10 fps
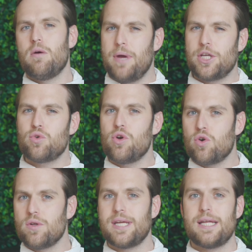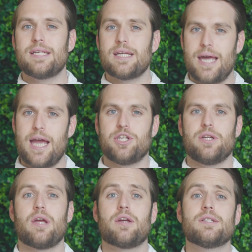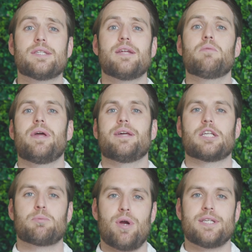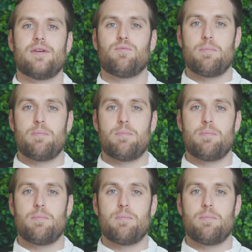Make sure your content is engaging and consider being expressive